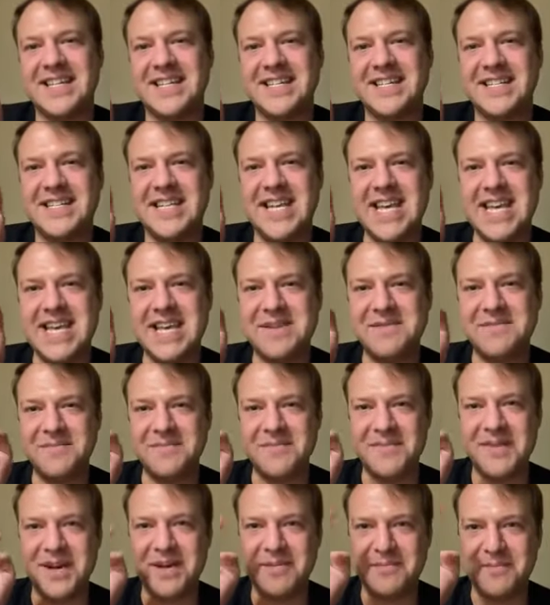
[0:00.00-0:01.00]

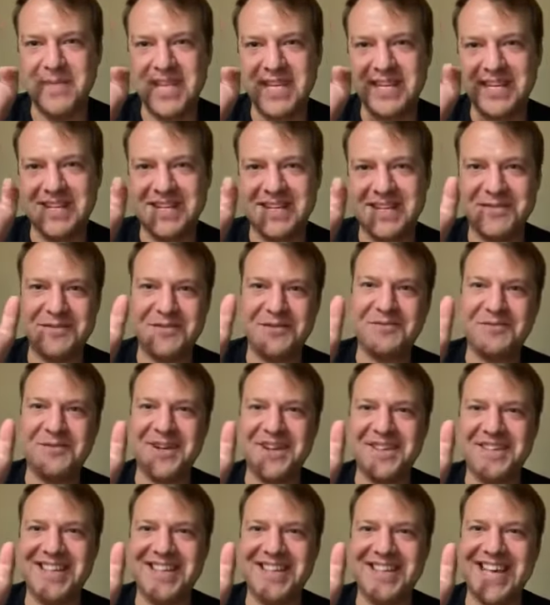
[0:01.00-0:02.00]
Team Amida, if you
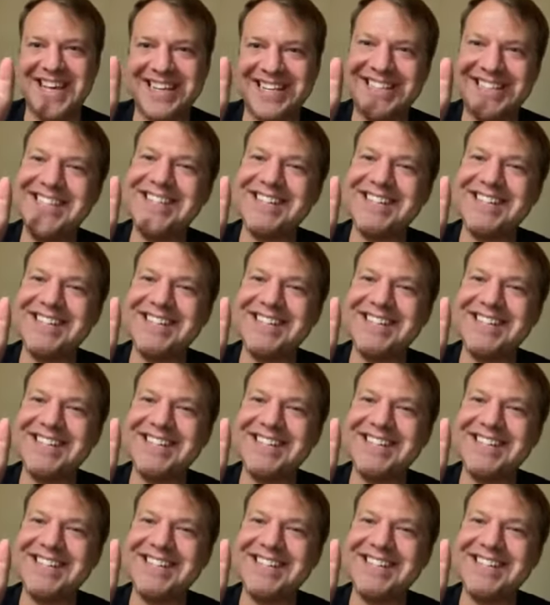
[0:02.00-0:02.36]
want to say,